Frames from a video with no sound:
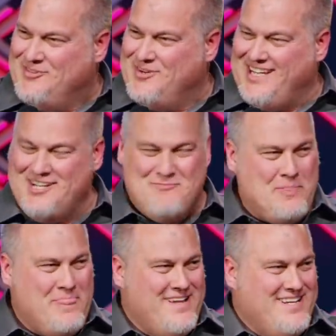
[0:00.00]
Laverne? Really?
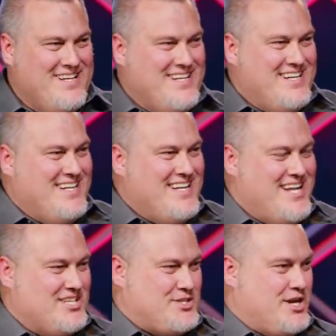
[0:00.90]

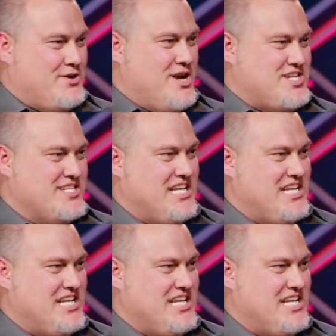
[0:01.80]
He also had a crush on